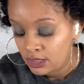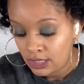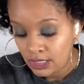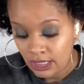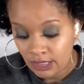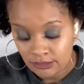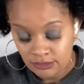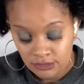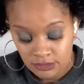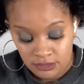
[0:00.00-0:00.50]

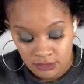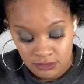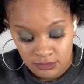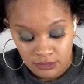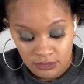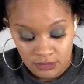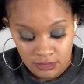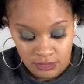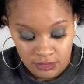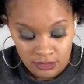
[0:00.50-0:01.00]
after
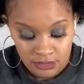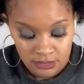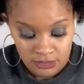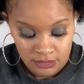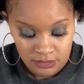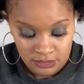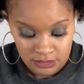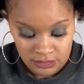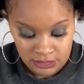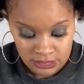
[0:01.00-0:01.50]
you
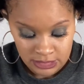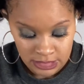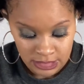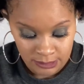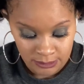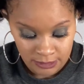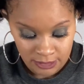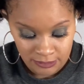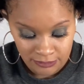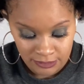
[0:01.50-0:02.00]

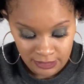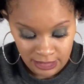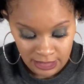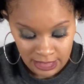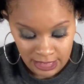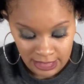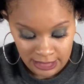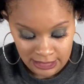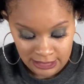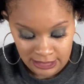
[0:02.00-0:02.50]
tap off the
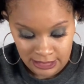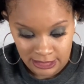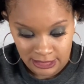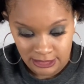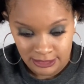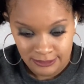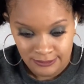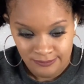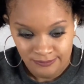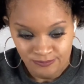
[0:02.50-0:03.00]

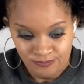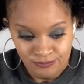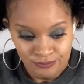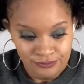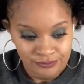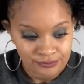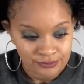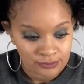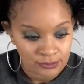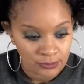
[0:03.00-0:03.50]
excess,
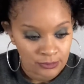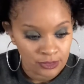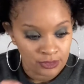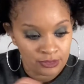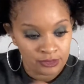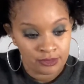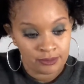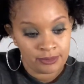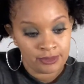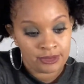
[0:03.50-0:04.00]

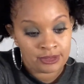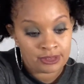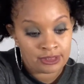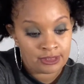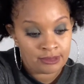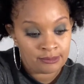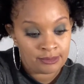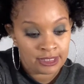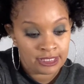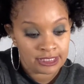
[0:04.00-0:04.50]
you put
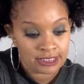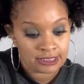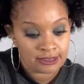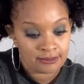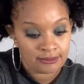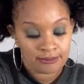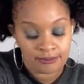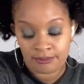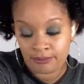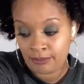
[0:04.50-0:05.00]
the base
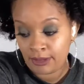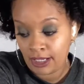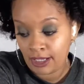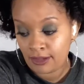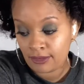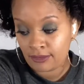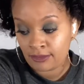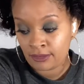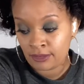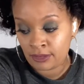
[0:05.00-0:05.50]
back
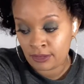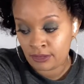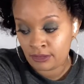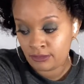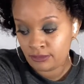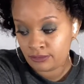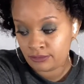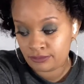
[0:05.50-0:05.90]
on.